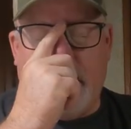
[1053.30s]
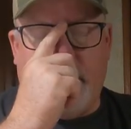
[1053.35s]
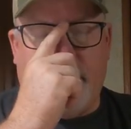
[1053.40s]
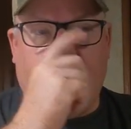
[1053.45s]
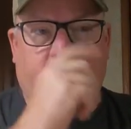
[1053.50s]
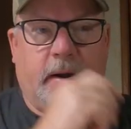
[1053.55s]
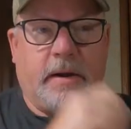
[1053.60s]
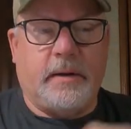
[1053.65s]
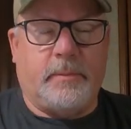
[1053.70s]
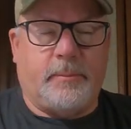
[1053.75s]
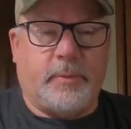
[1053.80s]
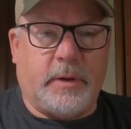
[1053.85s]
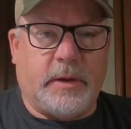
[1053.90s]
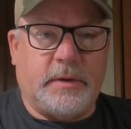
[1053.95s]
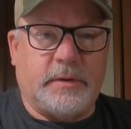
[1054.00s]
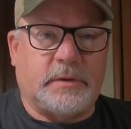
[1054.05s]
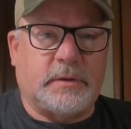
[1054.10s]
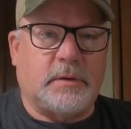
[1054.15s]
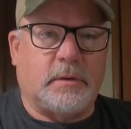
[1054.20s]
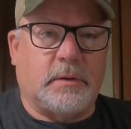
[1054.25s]
find a
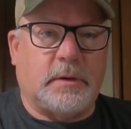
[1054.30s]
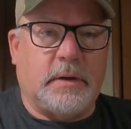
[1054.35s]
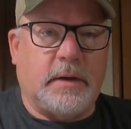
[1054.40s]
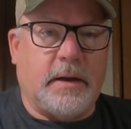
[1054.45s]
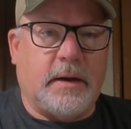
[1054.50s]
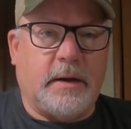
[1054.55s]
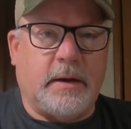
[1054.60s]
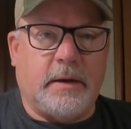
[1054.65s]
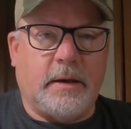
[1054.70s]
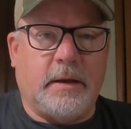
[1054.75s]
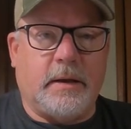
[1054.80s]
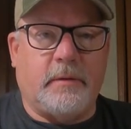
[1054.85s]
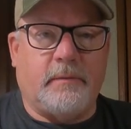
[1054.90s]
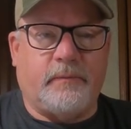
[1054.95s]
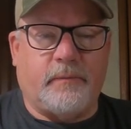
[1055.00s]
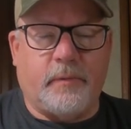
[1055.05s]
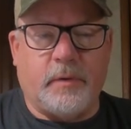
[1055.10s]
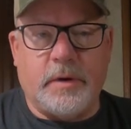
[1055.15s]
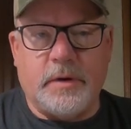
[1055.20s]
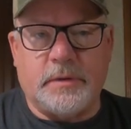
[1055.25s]
place to get it in a
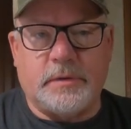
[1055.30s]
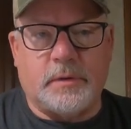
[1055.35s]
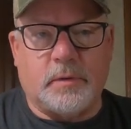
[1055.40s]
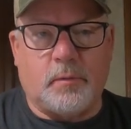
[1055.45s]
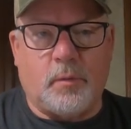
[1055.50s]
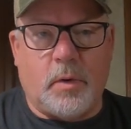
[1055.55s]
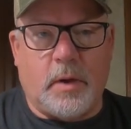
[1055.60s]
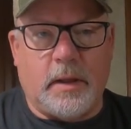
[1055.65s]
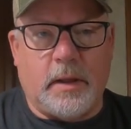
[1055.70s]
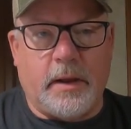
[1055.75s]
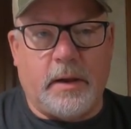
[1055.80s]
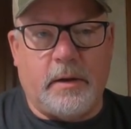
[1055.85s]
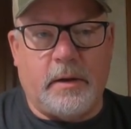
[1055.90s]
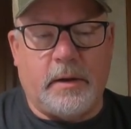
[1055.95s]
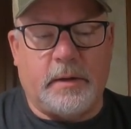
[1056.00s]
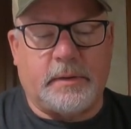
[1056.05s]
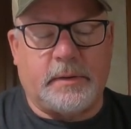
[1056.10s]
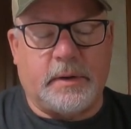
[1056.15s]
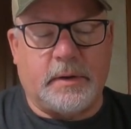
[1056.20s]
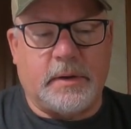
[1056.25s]
freezer while I
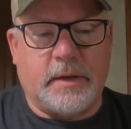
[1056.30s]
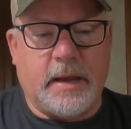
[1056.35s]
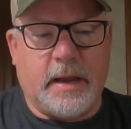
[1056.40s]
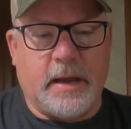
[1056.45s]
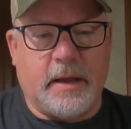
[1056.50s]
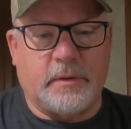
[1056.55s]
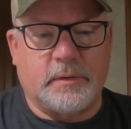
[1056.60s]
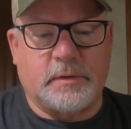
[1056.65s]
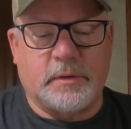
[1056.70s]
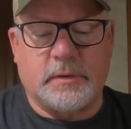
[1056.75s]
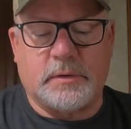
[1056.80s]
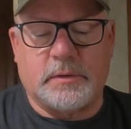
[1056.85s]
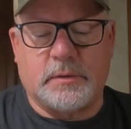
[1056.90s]
hunt in Kansas.